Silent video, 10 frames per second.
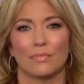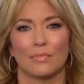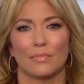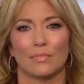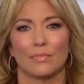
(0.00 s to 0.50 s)

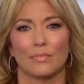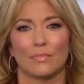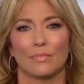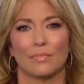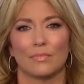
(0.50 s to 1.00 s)

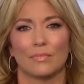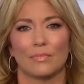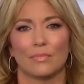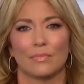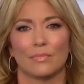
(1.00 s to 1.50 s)

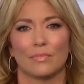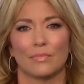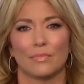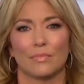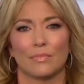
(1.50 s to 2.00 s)

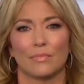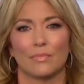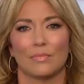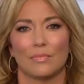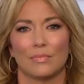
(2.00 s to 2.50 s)

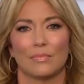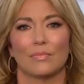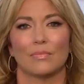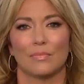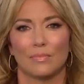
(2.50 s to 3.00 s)

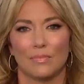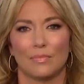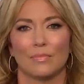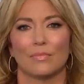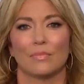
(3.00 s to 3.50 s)

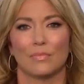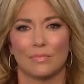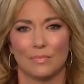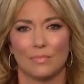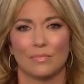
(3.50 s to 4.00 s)

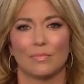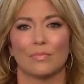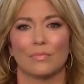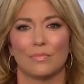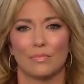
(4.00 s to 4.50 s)

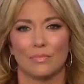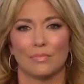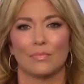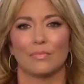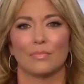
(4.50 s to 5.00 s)

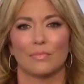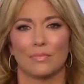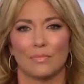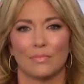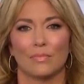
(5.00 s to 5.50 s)

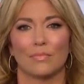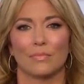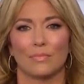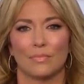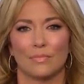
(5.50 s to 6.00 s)

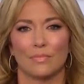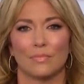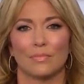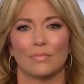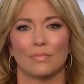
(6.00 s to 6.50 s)

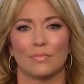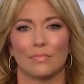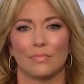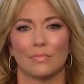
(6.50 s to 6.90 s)
The person shown says nothing.